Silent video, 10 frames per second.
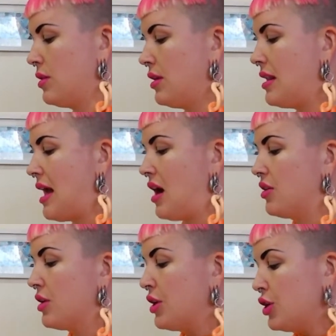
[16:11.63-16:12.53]
Now,
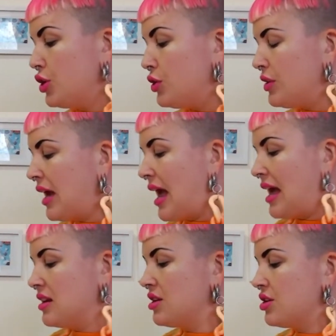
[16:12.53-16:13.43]
you
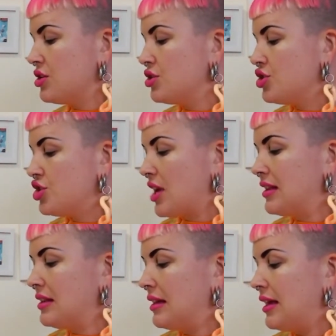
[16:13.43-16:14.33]
can
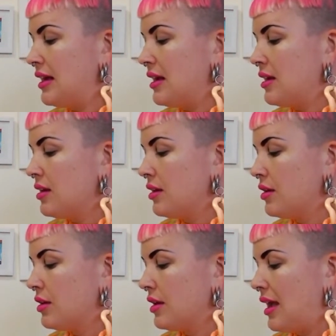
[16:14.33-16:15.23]
gently
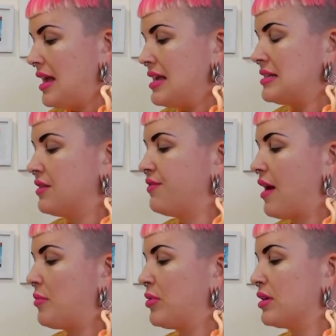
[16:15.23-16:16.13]
ease the
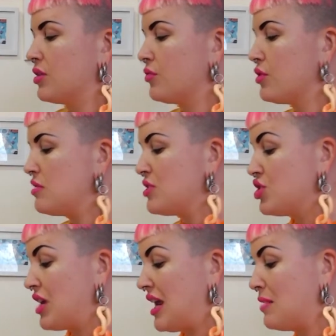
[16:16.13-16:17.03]
fabric through the
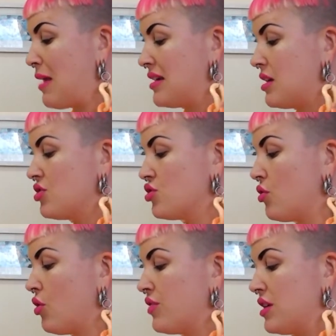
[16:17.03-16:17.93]
machine, making
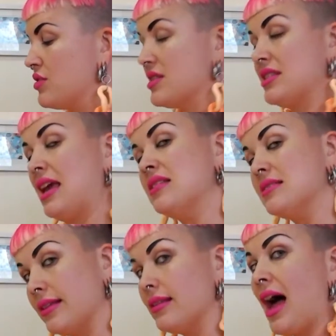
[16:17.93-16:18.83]
sure that your seams
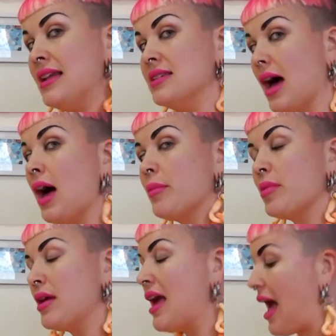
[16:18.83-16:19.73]
are lined up
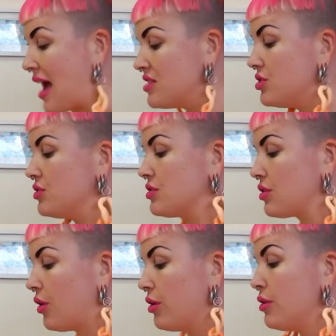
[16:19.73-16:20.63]
as you
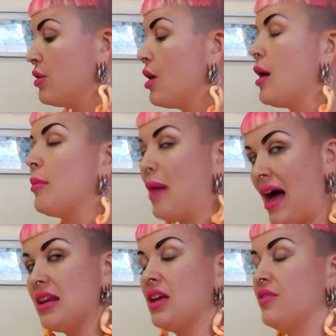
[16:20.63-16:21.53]
sew,
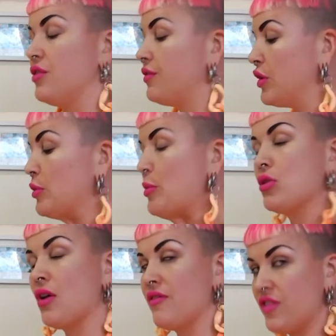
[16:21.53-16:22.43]
but if you feel more
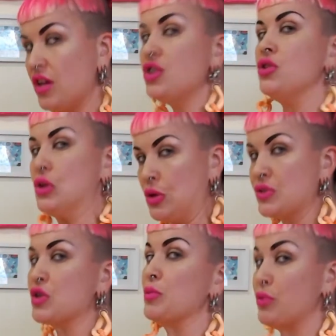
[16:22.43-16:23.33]
confident, you can
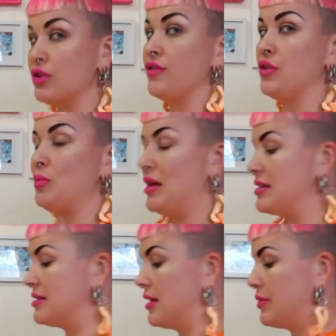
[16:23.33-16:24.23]
also put a few
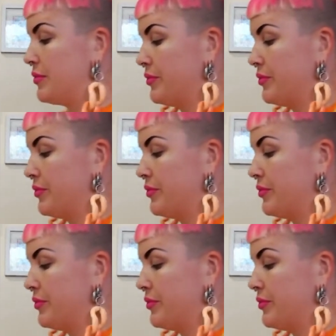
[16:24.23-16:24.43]
pins in.